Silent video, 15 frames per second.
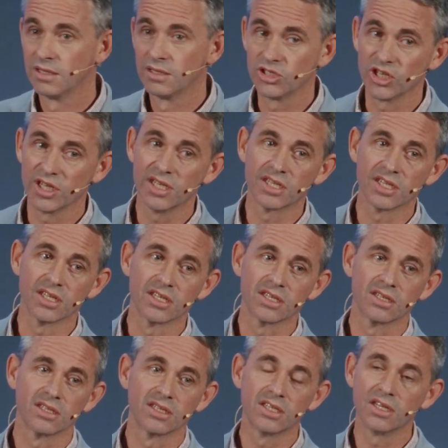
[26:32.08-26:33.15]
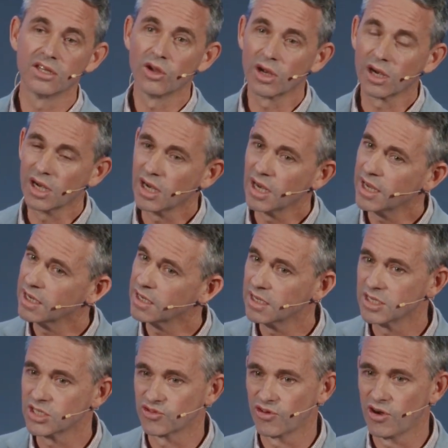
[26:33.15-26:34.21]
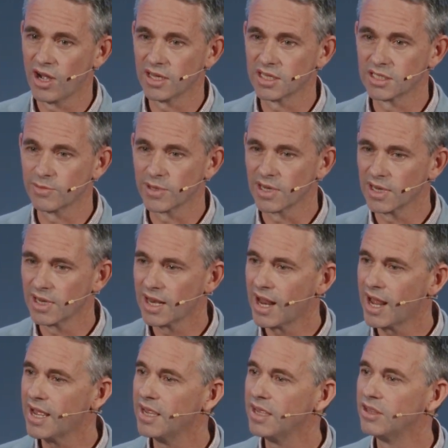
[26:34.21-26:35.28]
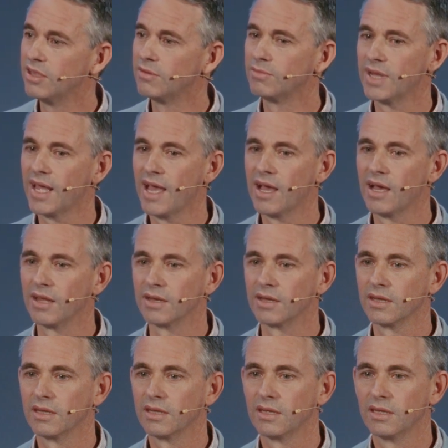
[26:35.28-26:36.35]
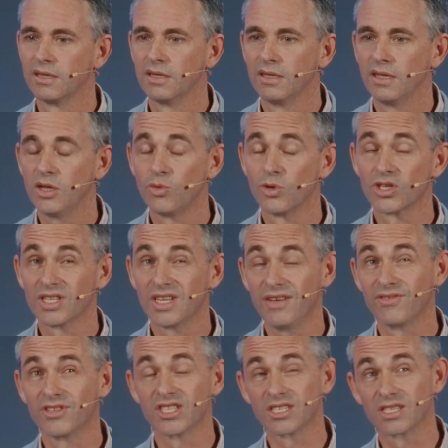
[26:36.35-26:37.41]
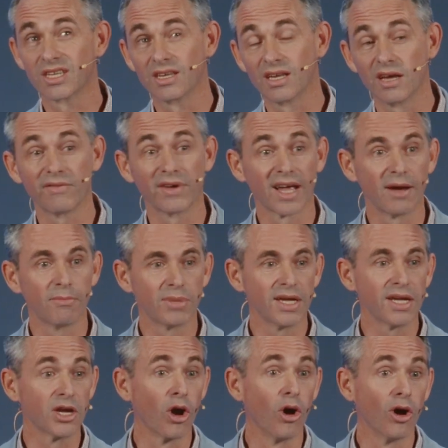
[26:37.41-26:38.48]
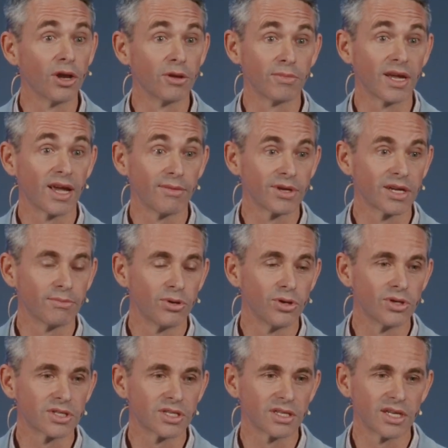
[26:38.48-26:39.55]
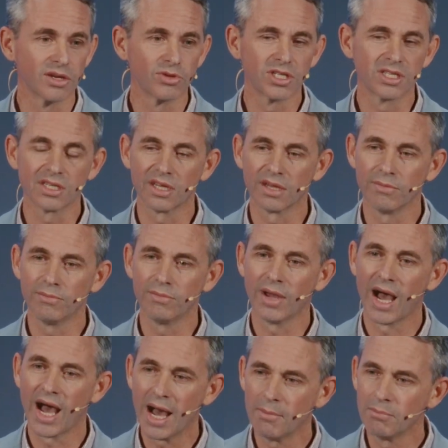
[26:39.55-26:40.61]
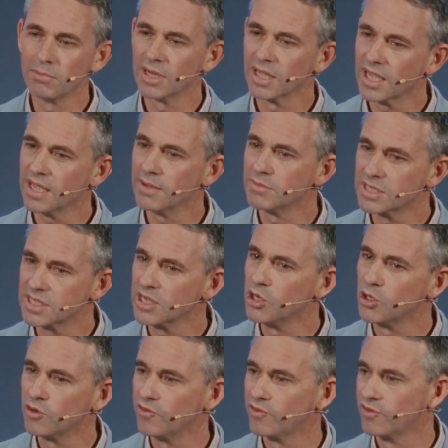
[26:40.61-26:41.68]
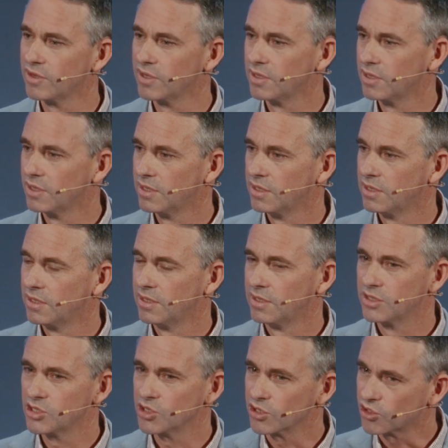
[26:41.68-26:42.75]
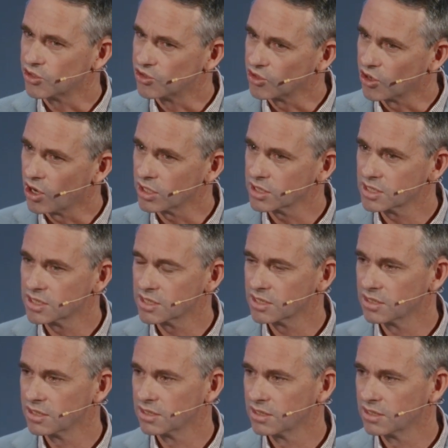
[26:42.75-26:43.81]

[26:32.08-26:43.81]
Jesus did not cling to his rights, but laid them down. It wasn't even just giving up being God and becoming a person, it was humbling himself to the cross.